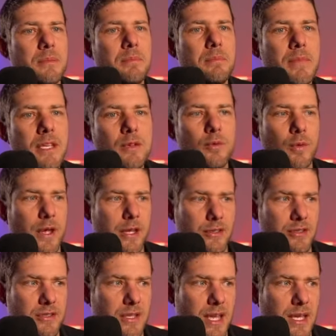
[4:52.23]

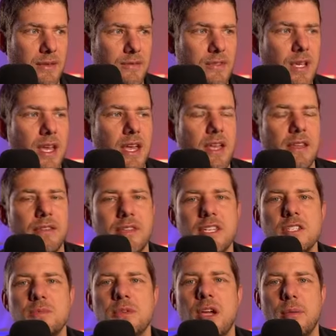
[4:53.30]
mid-range saves,
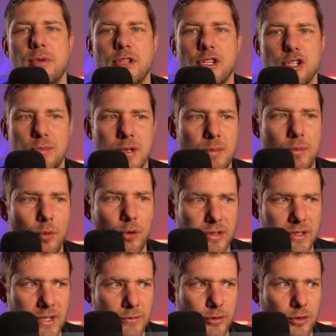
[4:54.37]
these become a little bit more
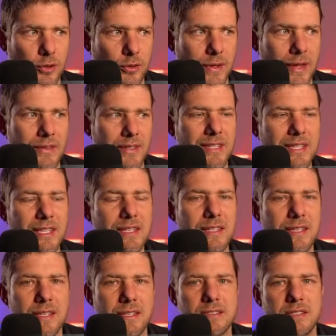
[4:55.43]
difficult. And the
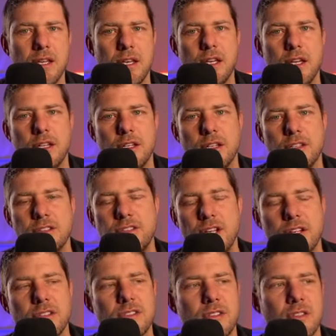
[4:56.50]
key is,
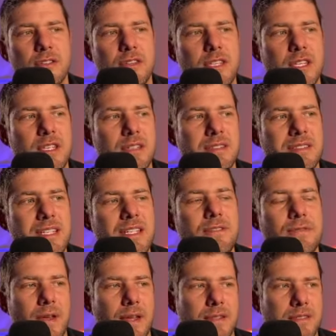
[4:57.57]
does the
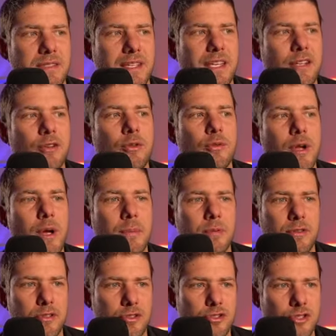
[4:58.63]
defense
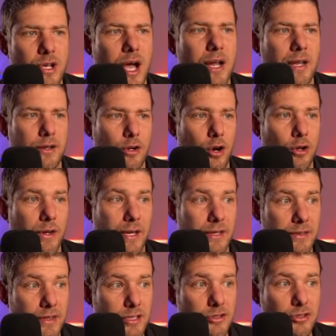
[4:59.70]
interrupt the shot at all? Like,
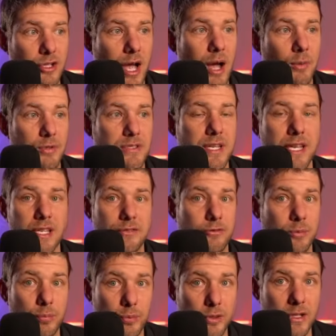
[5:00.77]
this shot was taken
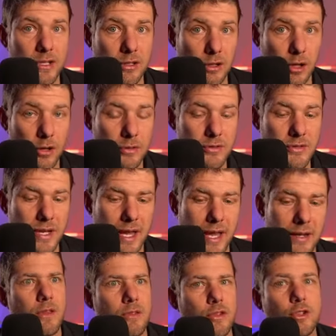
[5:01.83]
from pretty close,
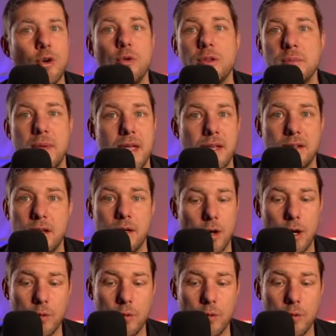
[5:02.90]
and the goalie made a